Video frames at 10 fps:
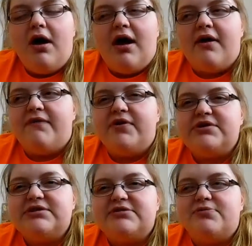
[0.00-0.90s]
At
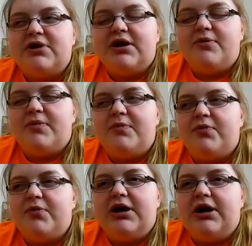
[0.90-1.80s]
first, when I
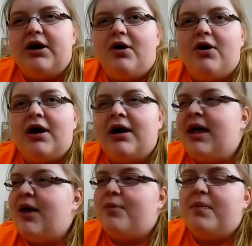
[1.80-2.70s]
remember reading it, I, I
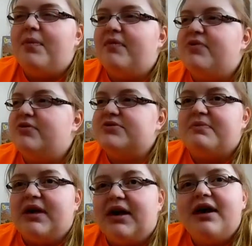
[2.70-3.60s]
can't remember if there was a
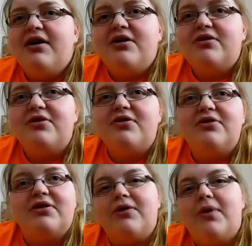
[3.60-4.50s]
main
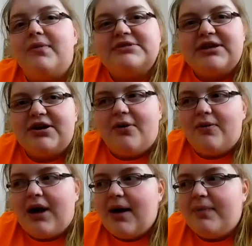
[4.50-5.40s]
character, like what was going to go
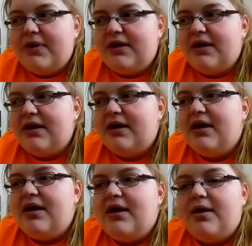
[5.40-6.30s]
happen in it.
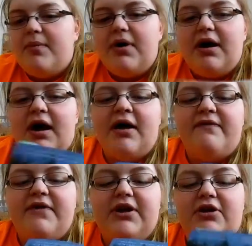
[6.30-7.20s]
But I
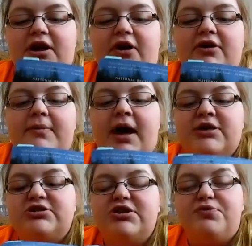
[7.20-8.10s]
figured it out and I'm
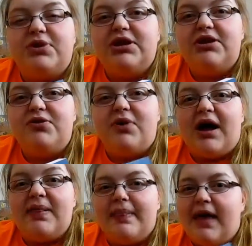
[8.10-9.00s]
actually really into it.
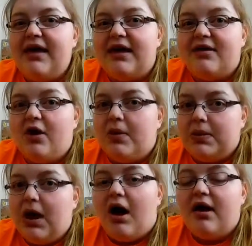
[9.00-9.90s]
I like it a
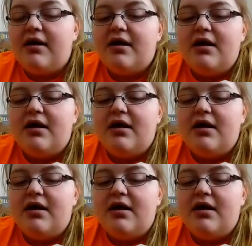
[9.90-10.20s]
lot.